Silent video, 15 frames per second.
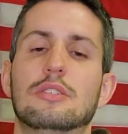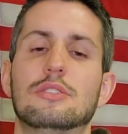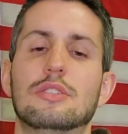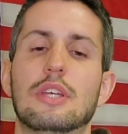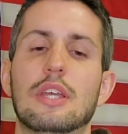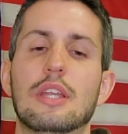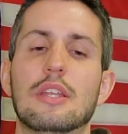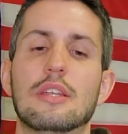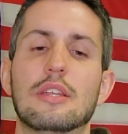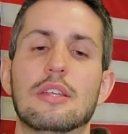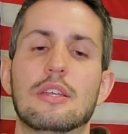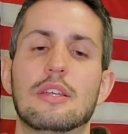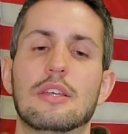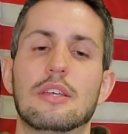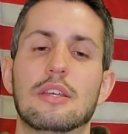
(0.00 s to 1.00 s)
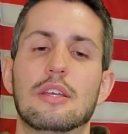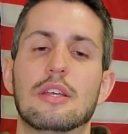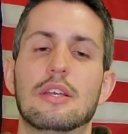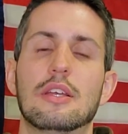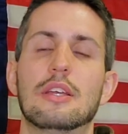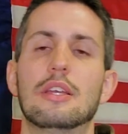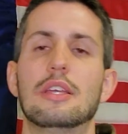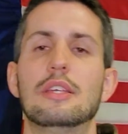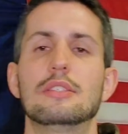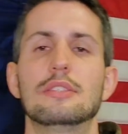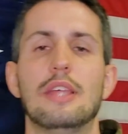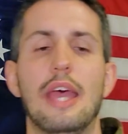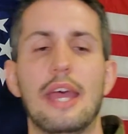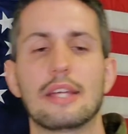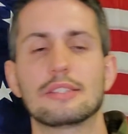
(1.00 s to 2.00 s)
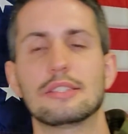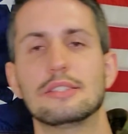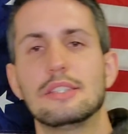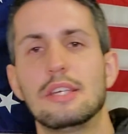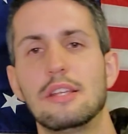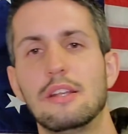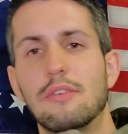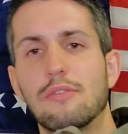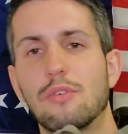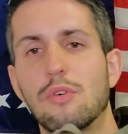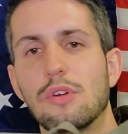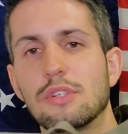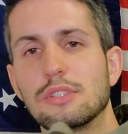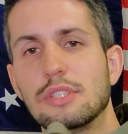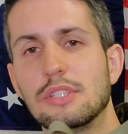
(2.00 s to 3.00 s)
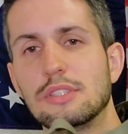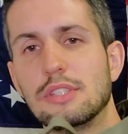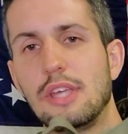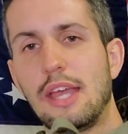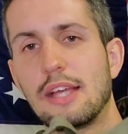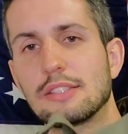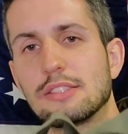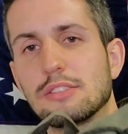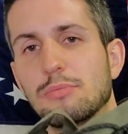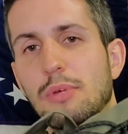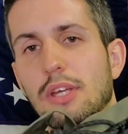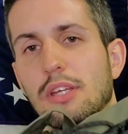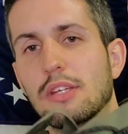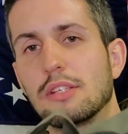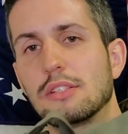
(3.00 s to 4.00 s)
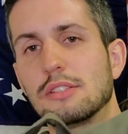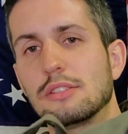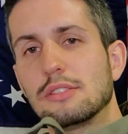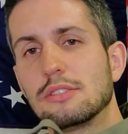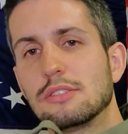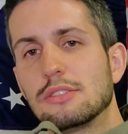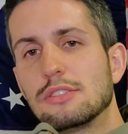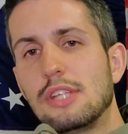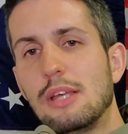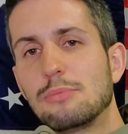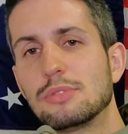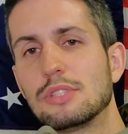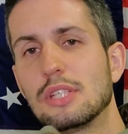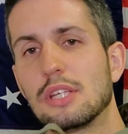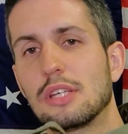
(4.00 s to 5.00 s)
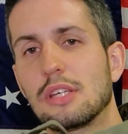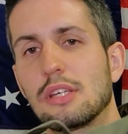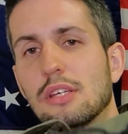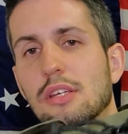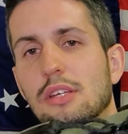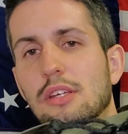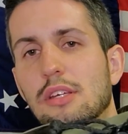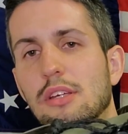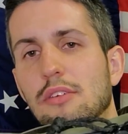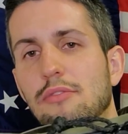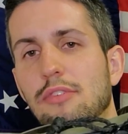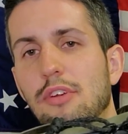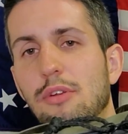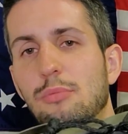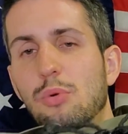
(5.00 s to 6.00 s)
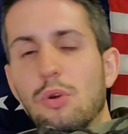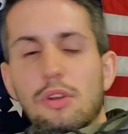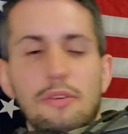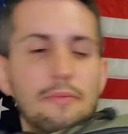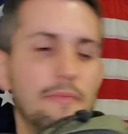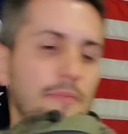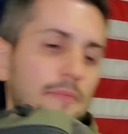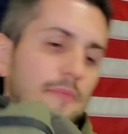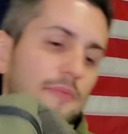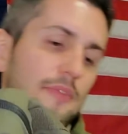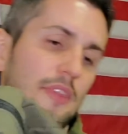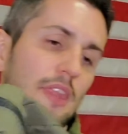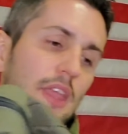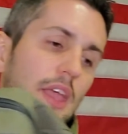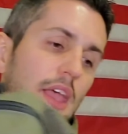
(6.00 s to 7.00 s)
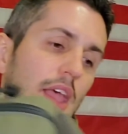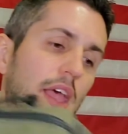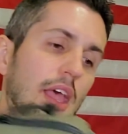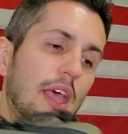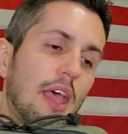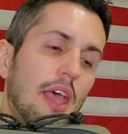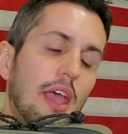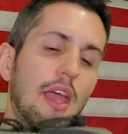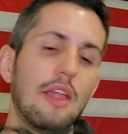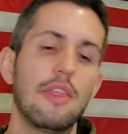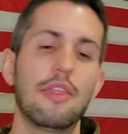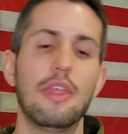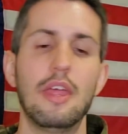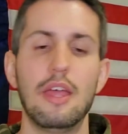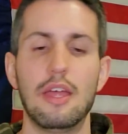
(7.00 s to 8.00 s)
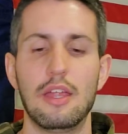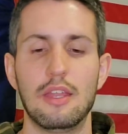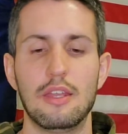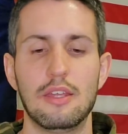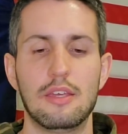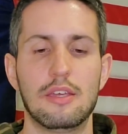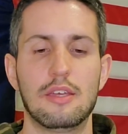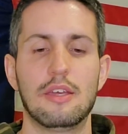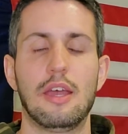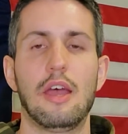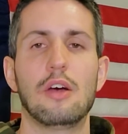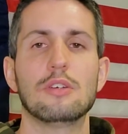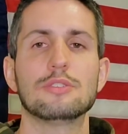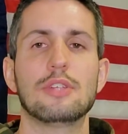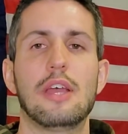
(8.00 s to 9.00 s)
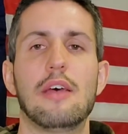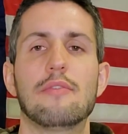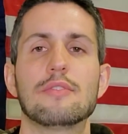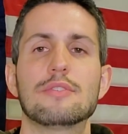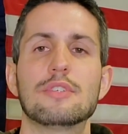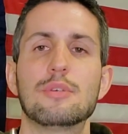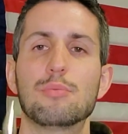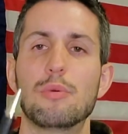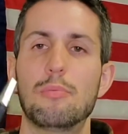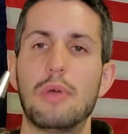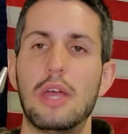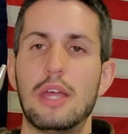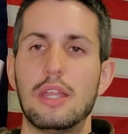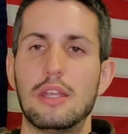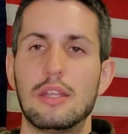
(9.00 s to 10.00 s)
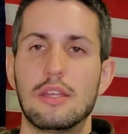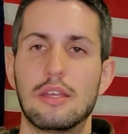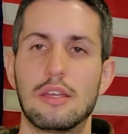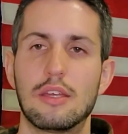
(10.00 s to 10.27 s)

so I can easily access it, and of course easily access my chapstick, very important. And then I also have a zebra pen.